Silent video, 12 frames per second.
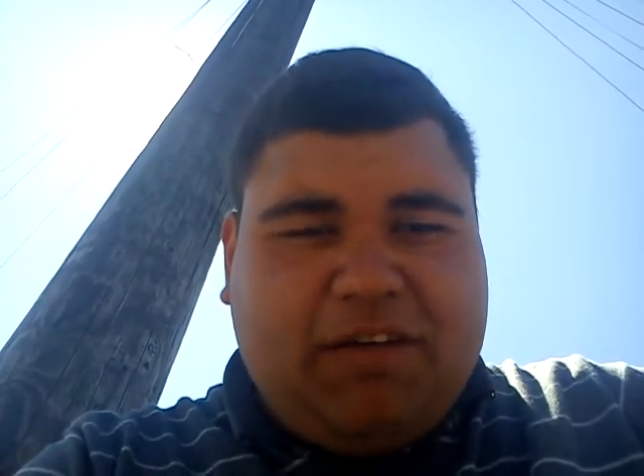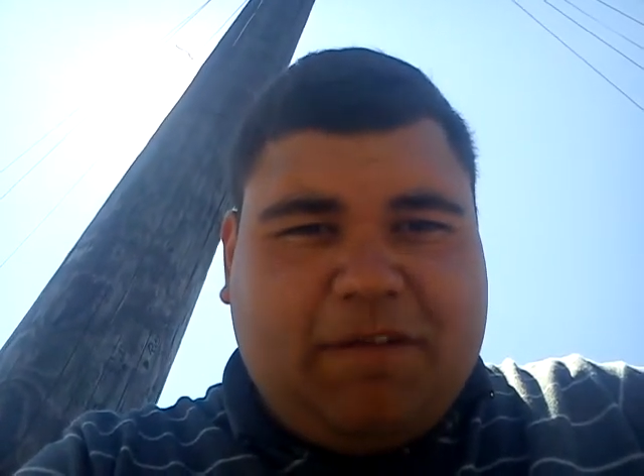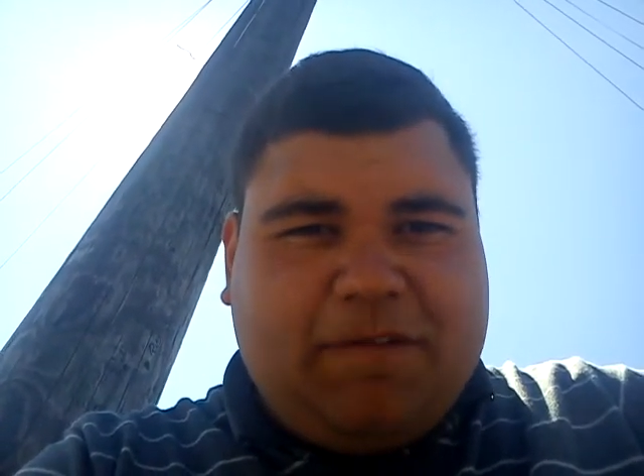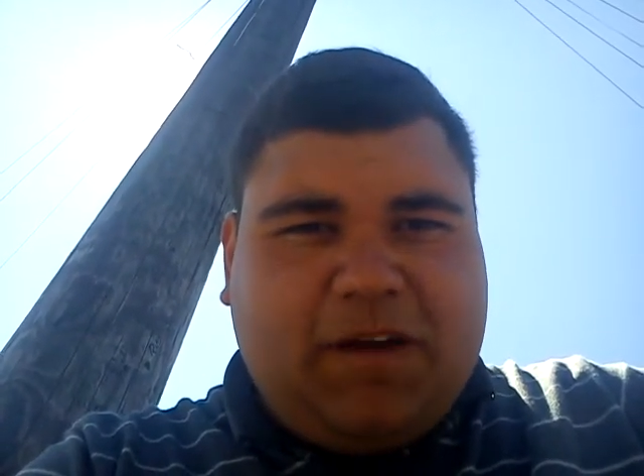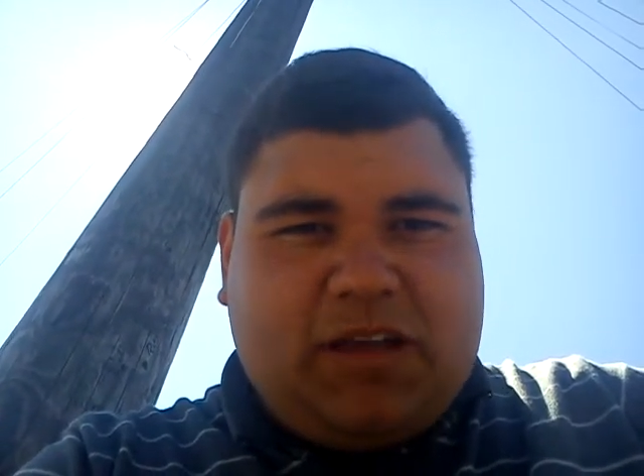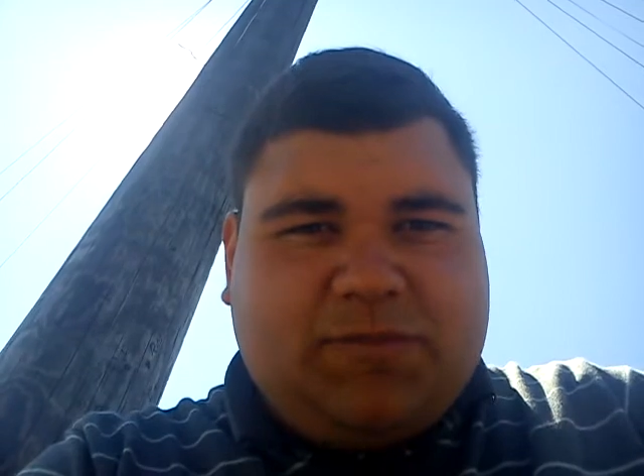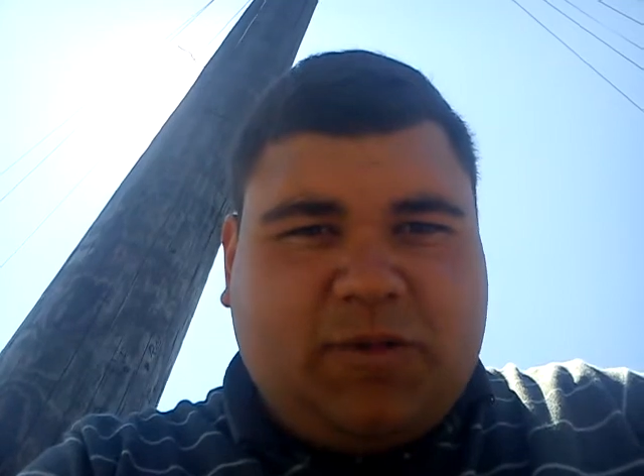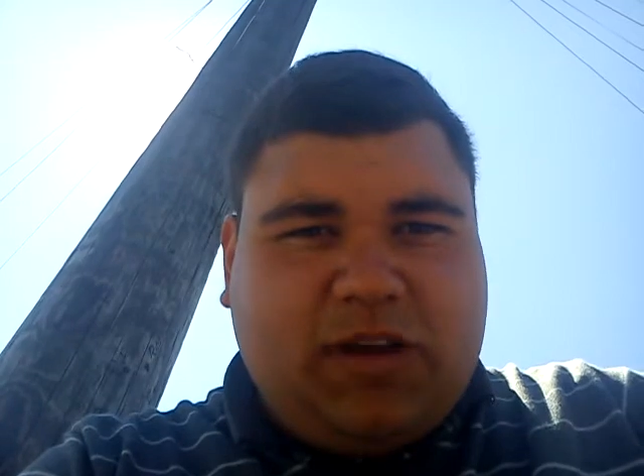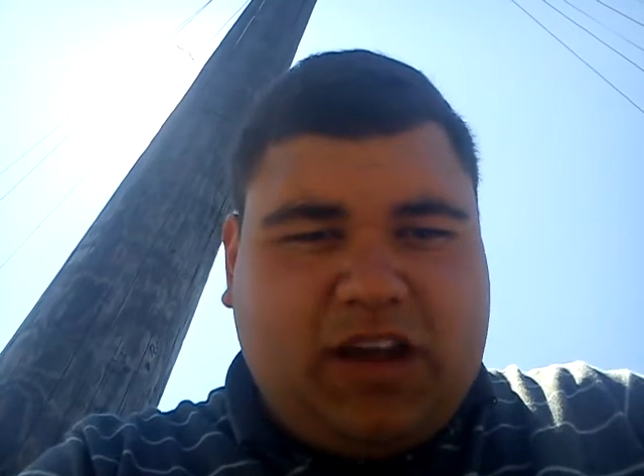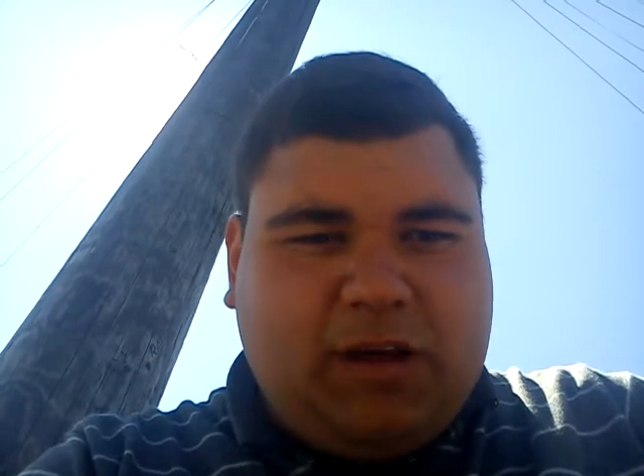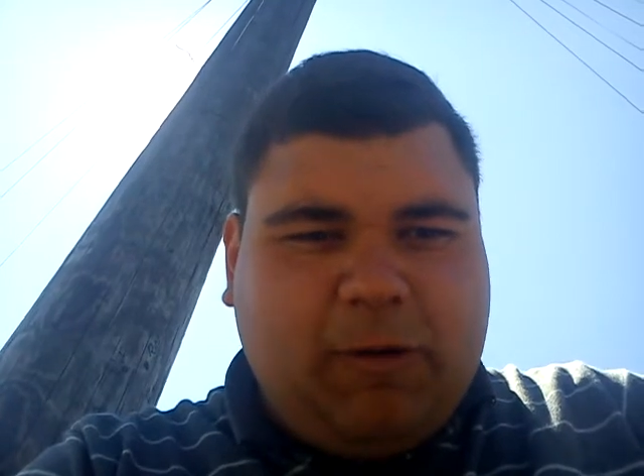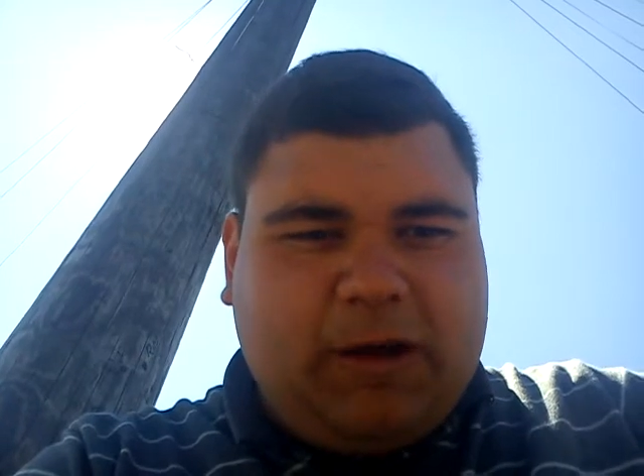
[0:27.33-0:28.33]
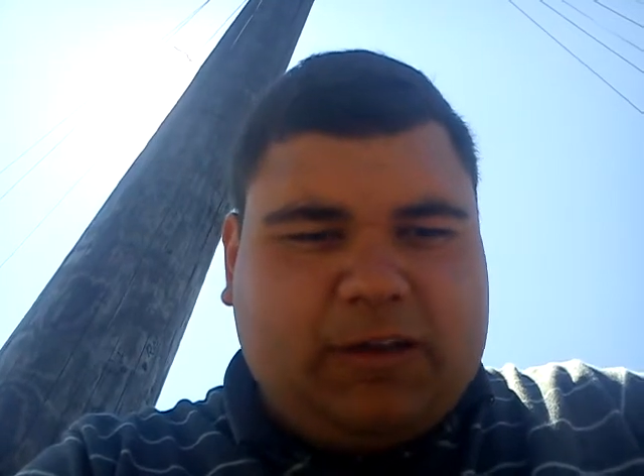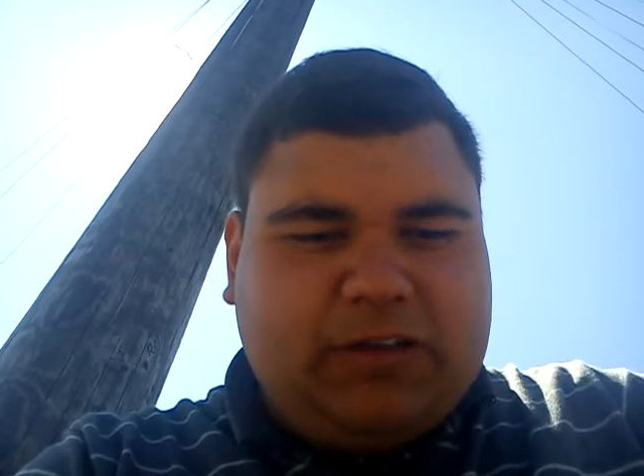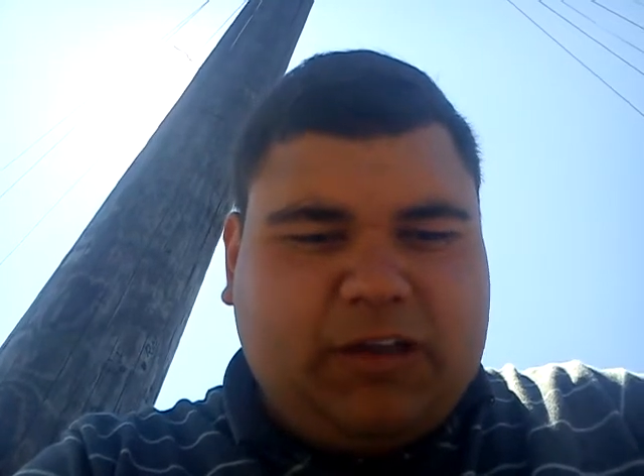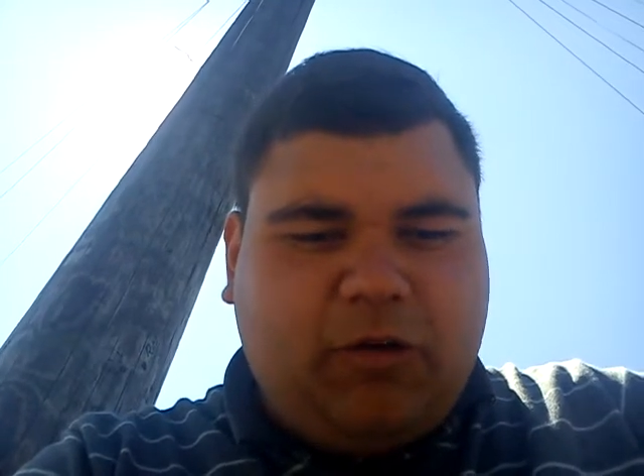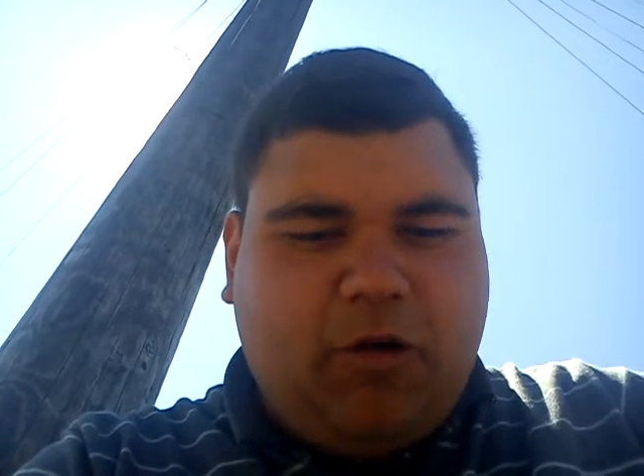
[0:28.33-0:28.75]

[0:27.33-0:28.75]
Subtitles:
have a Facebook account